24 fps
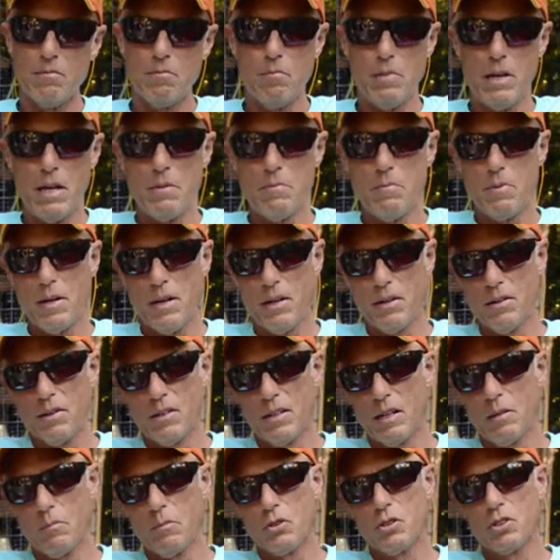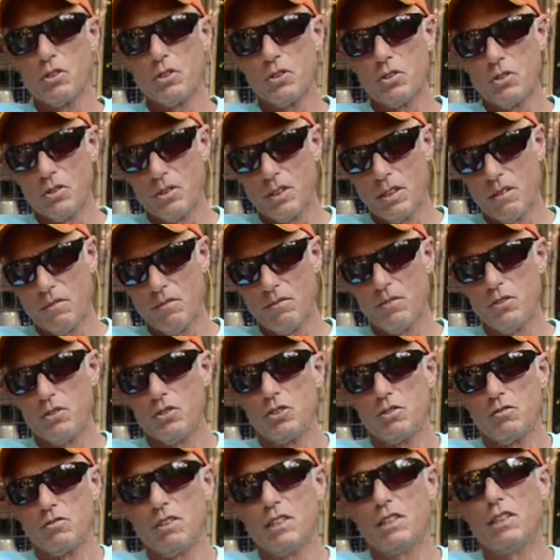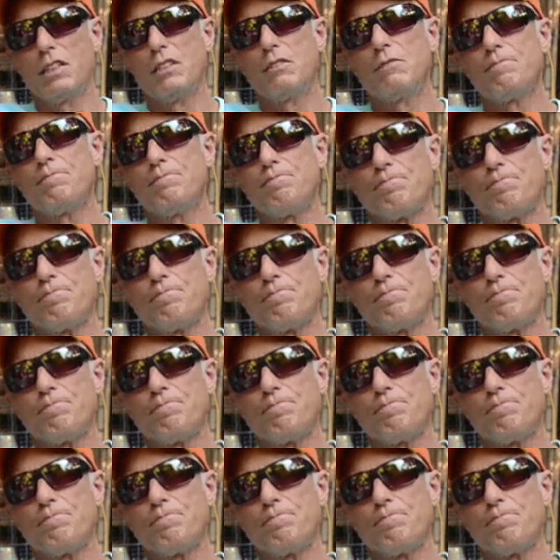bait pattern that I'm gonna show you in that future video.